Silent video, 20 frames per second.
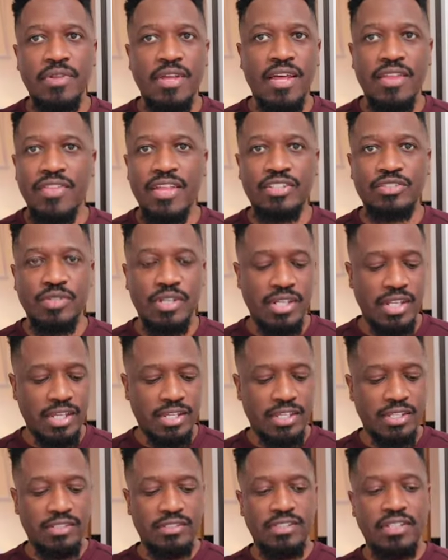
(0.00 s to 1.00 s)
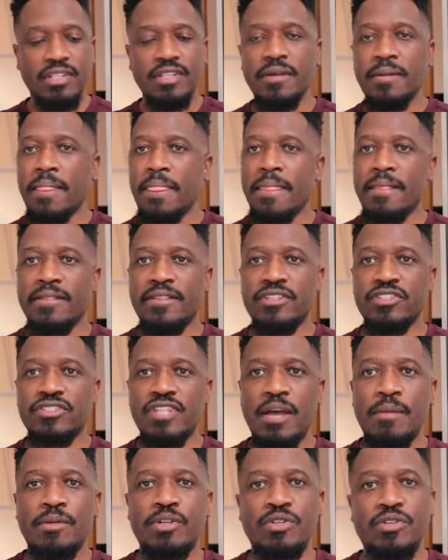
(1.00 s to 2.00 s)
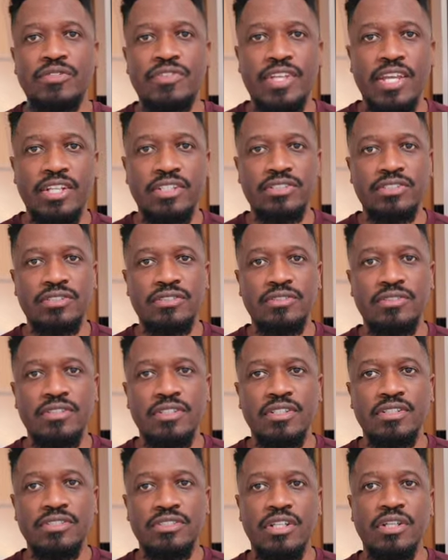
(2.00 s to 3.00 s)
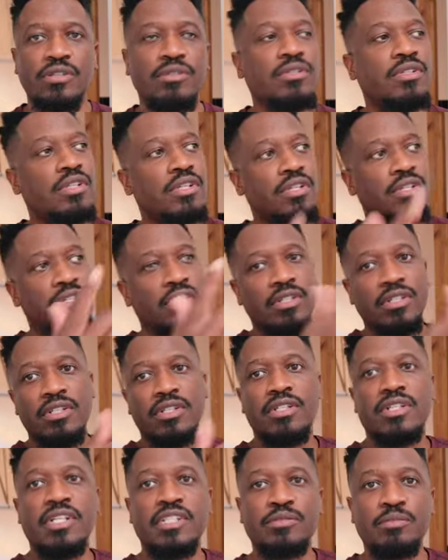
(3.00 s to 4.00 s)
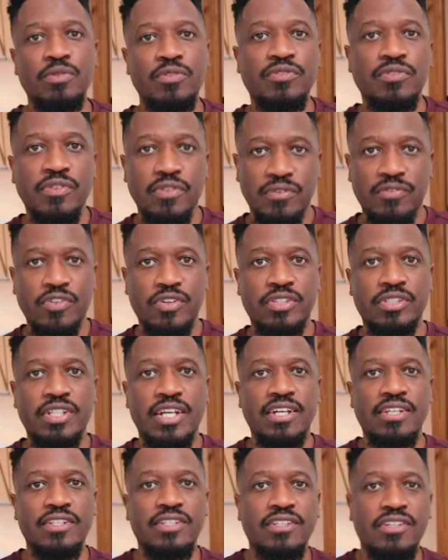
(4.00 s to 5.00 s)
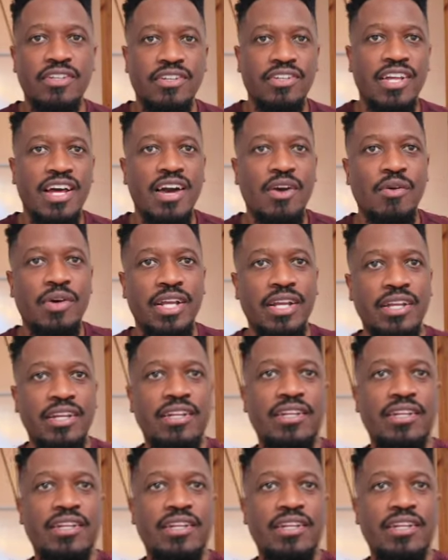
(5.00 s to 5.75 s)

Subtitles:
And that's why I like it, see? Just got my notification. So let's move further down on the highway.